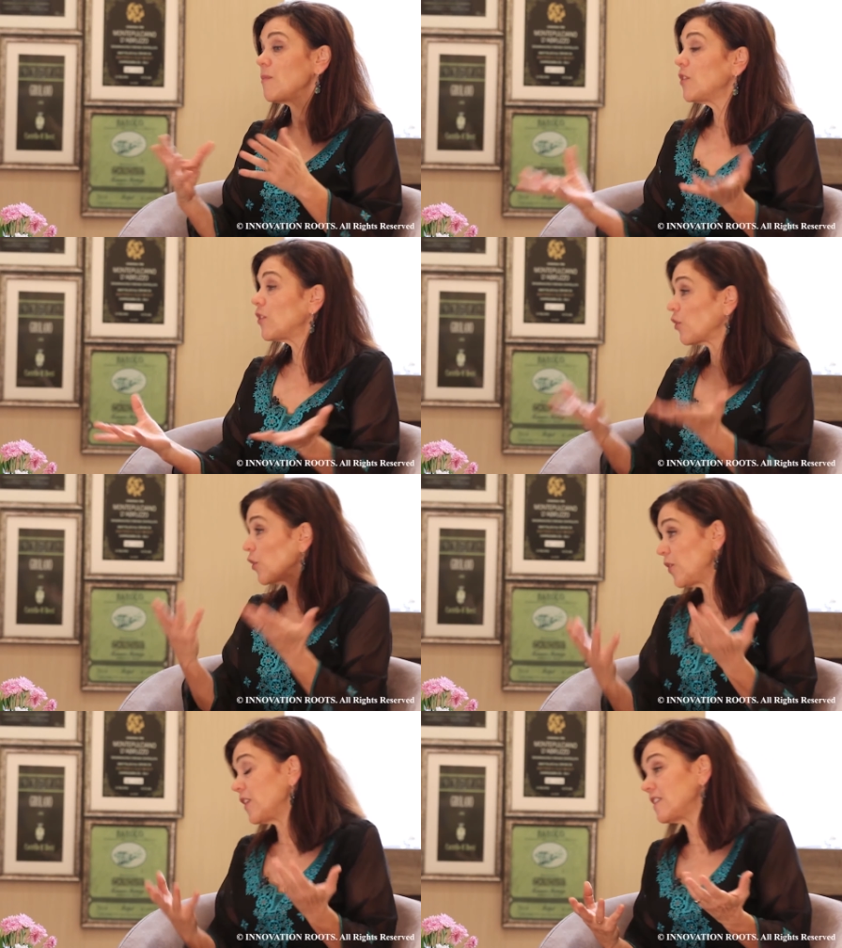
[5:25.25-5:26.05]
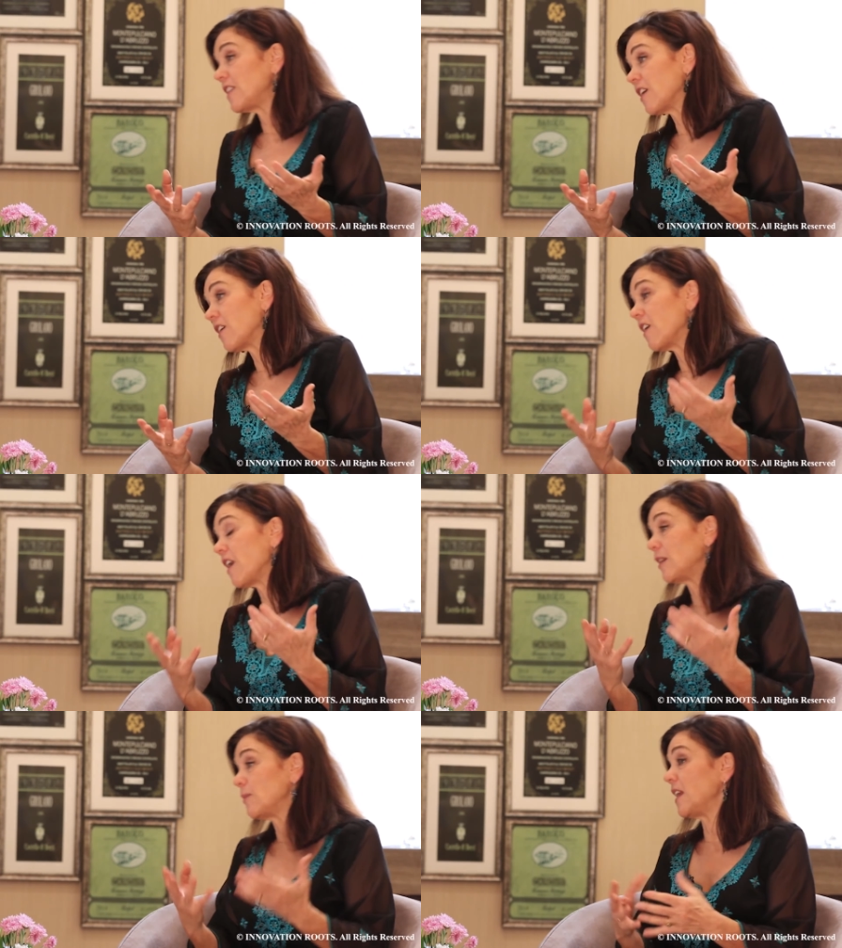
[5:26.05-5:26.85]
surface
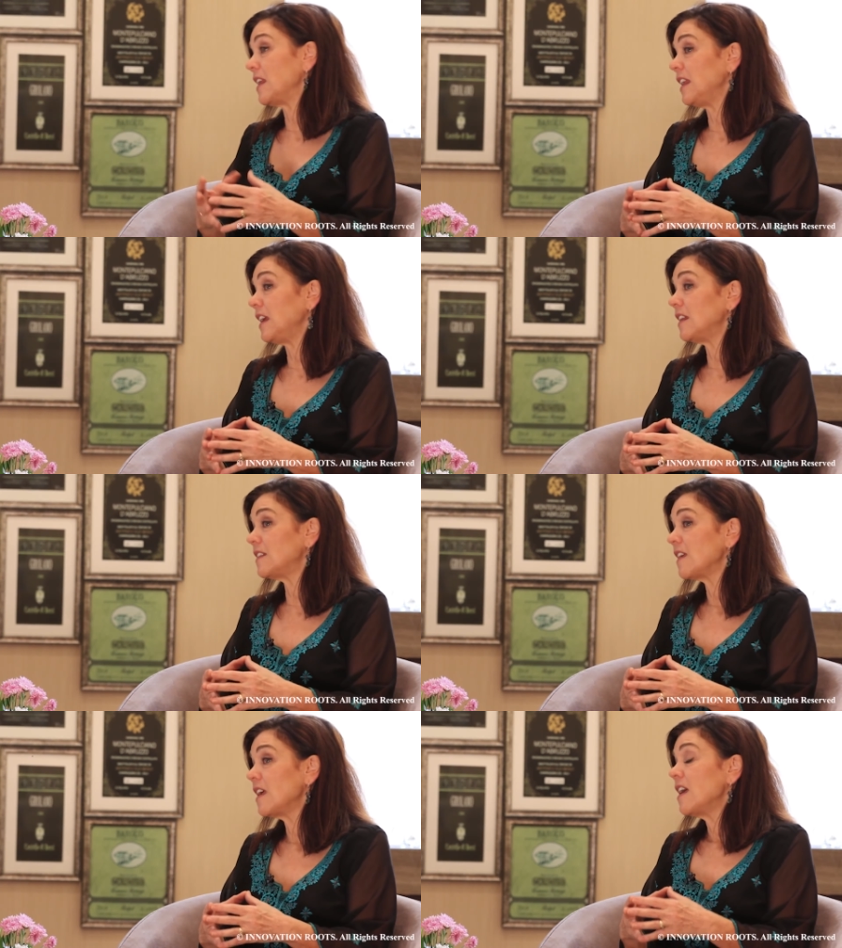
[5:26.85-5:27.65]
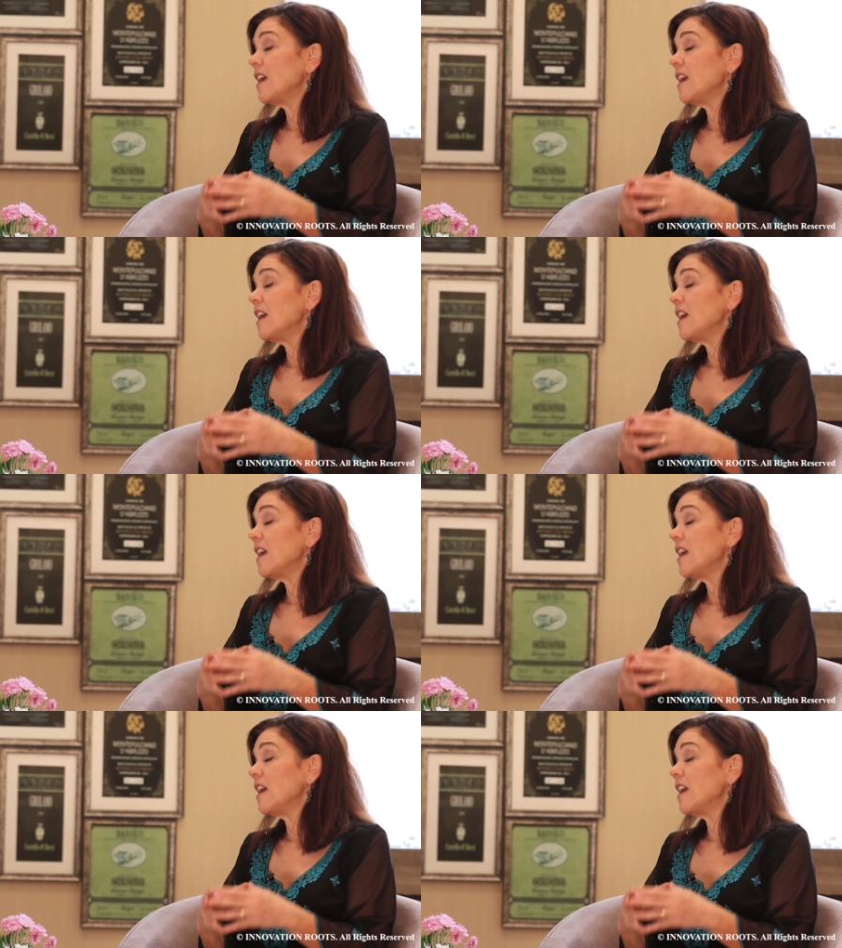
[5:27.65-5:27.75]
their unmet needs.